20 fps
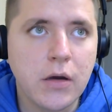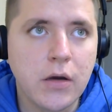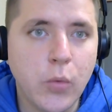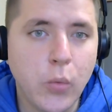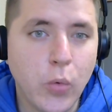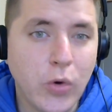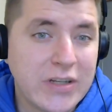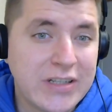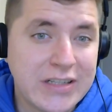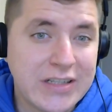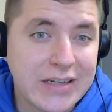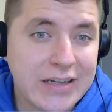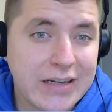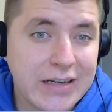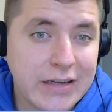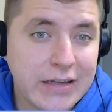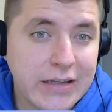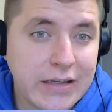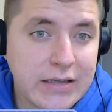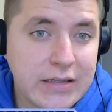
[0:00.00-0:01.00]
what
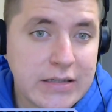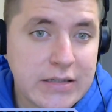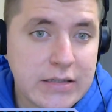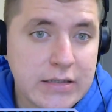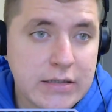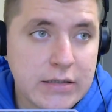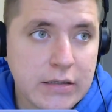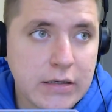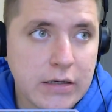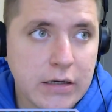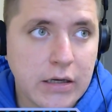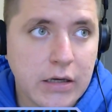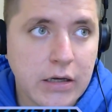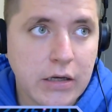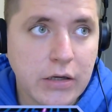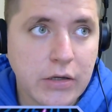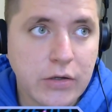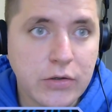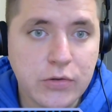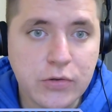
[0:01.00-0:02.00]
techniques
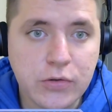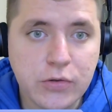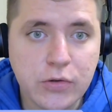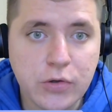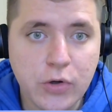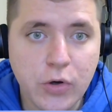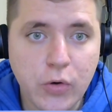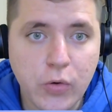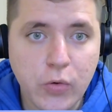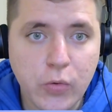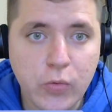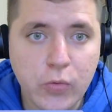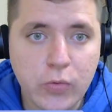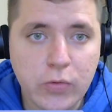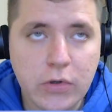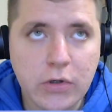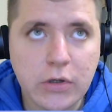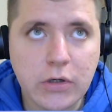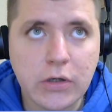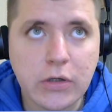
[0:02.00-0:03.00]
do you
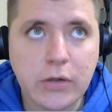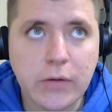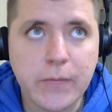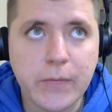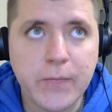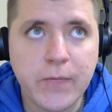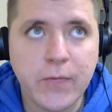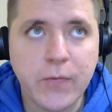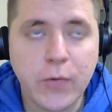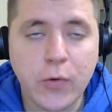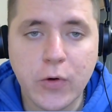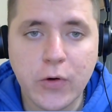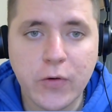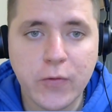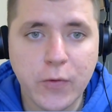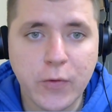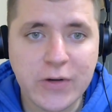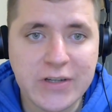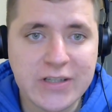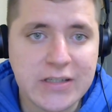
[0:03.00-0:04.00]
know
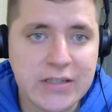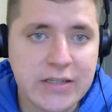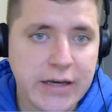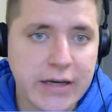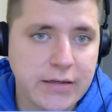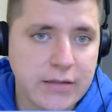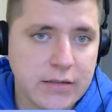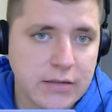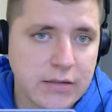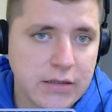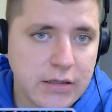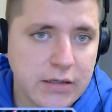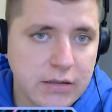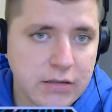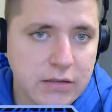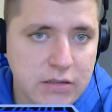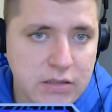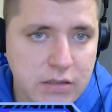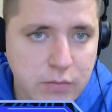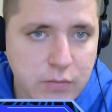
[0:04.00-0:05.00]
for detecting data
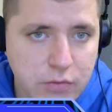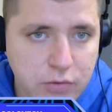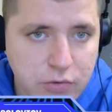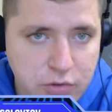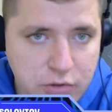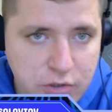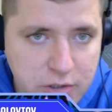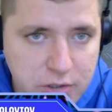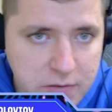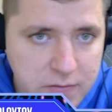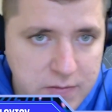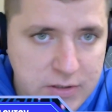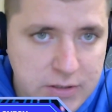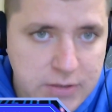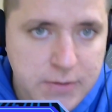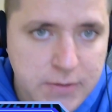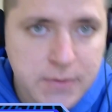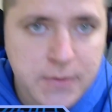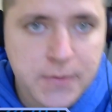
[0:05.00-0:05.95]
distribution shifts?